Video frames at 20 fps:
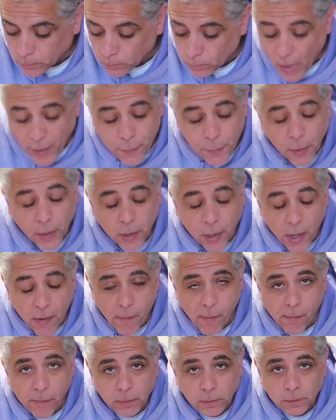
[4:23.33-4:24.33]
That's pretty
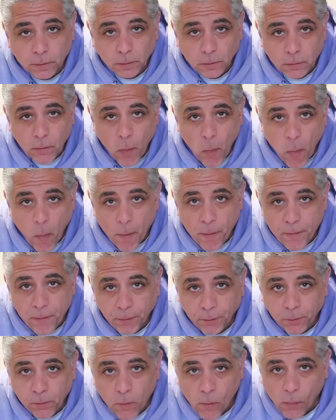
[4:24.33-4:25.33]
good.
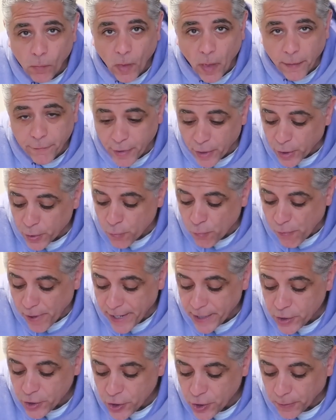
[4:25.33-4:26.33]
Very
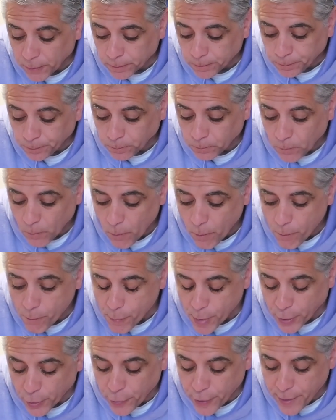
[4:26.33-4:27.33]
rich,
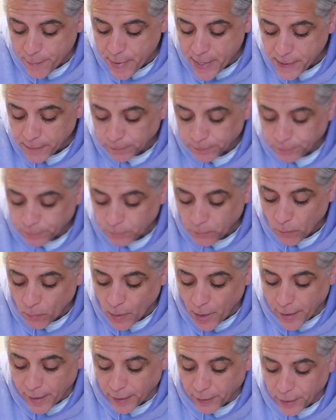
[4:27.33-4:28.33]
but creamy,
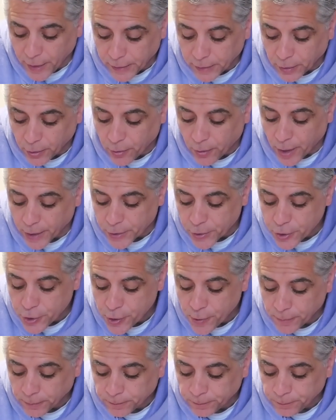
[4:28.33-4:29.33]
and I like the crunch.